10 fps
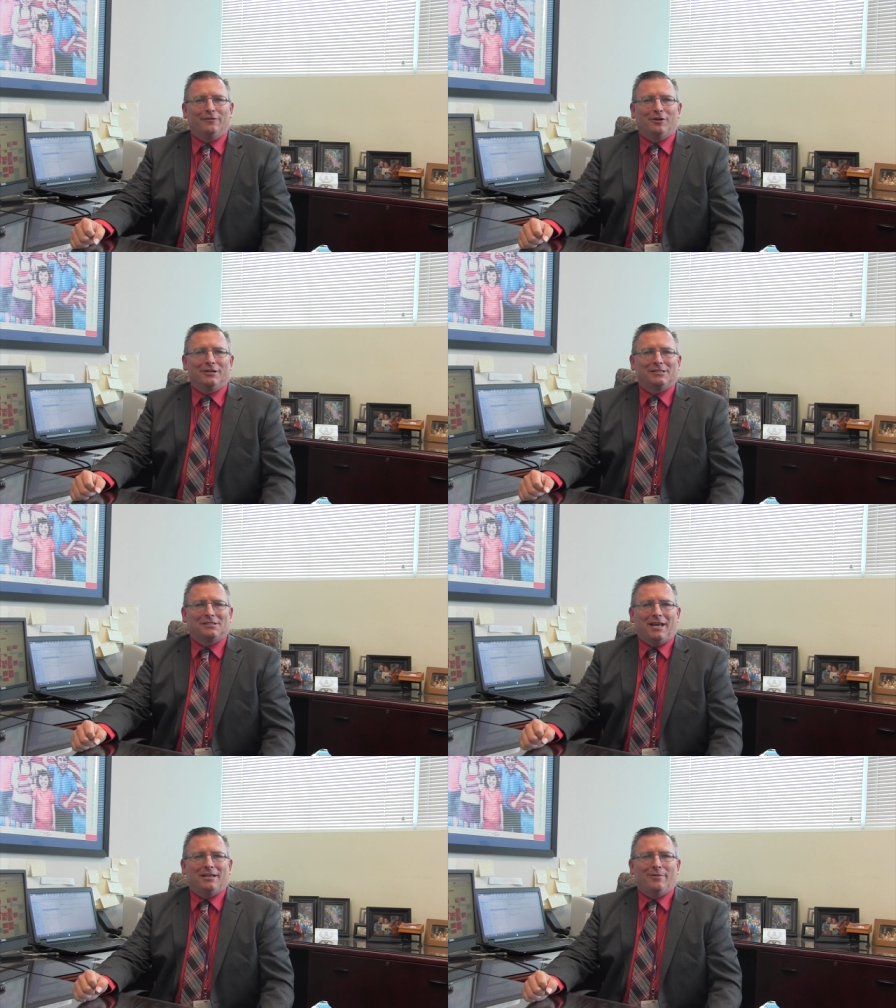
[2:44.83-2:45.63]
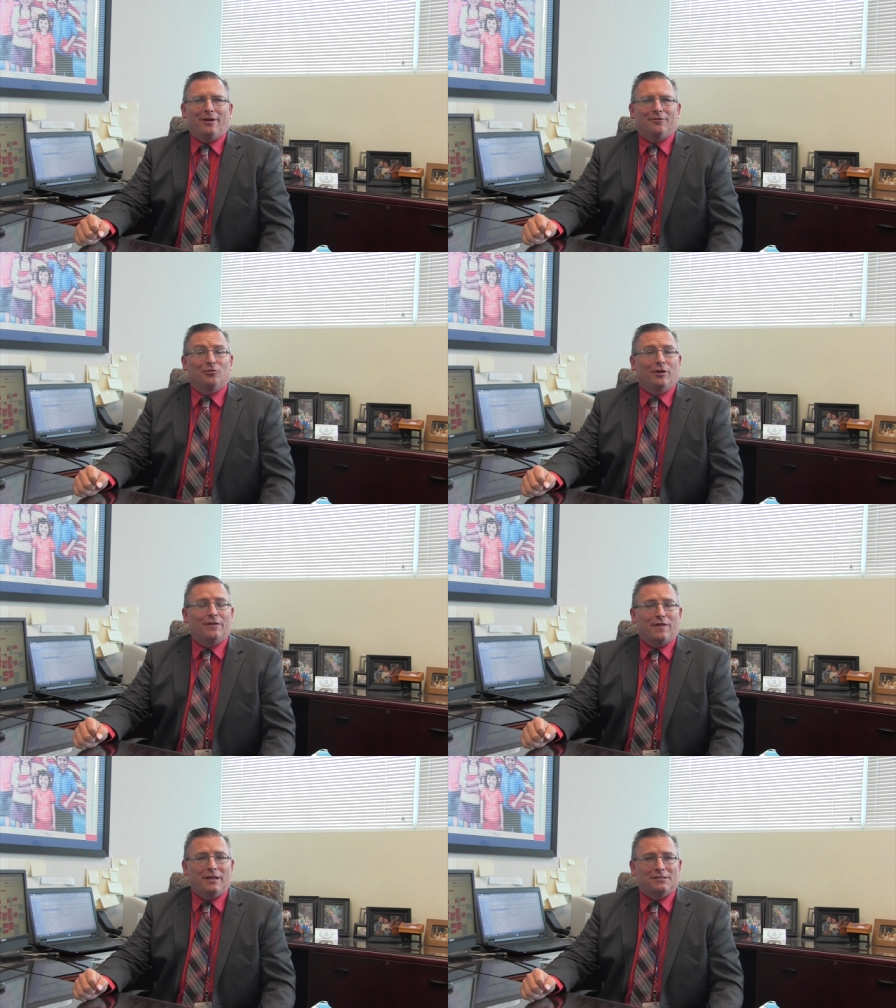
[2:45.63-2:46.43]
very excited about all the
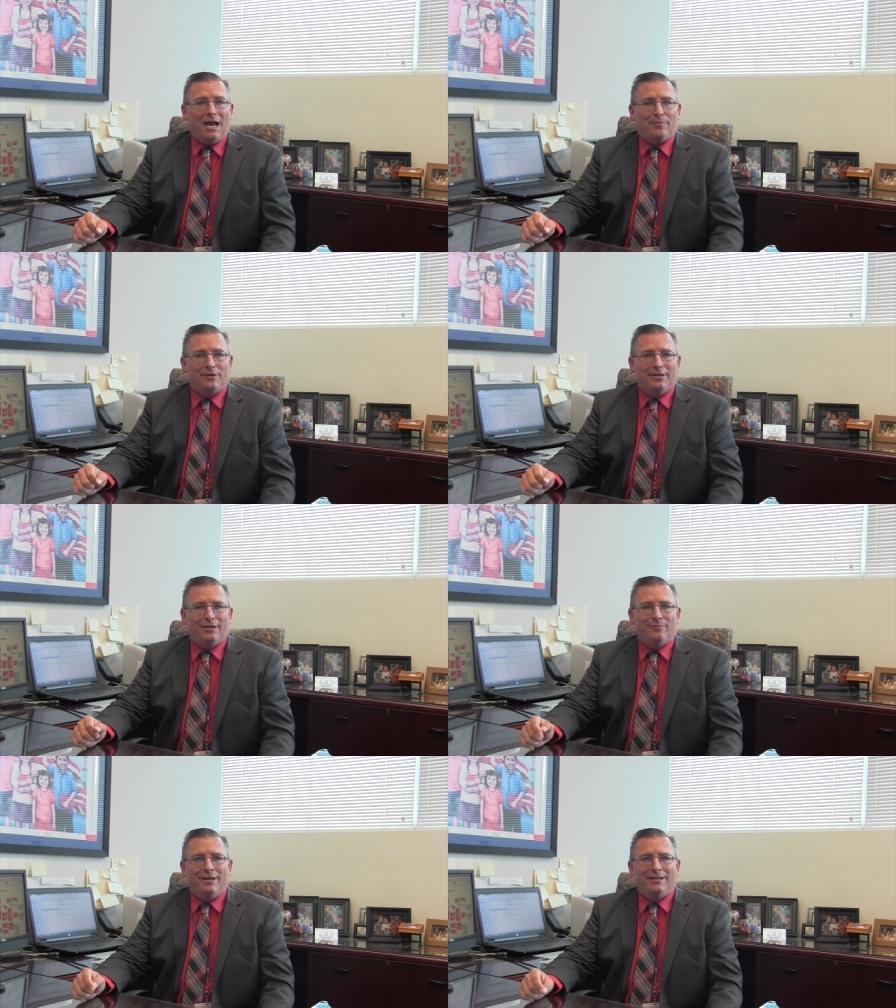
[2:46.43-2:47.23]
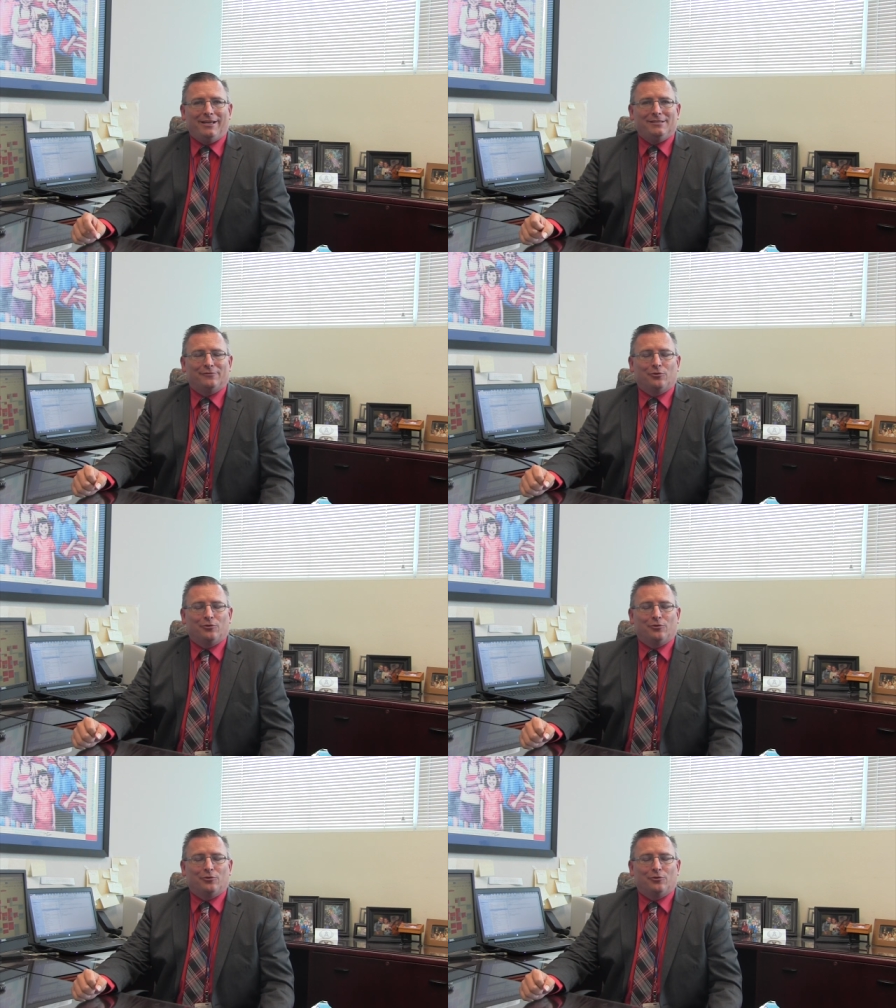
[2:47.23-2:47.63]
great things happening at Mendez.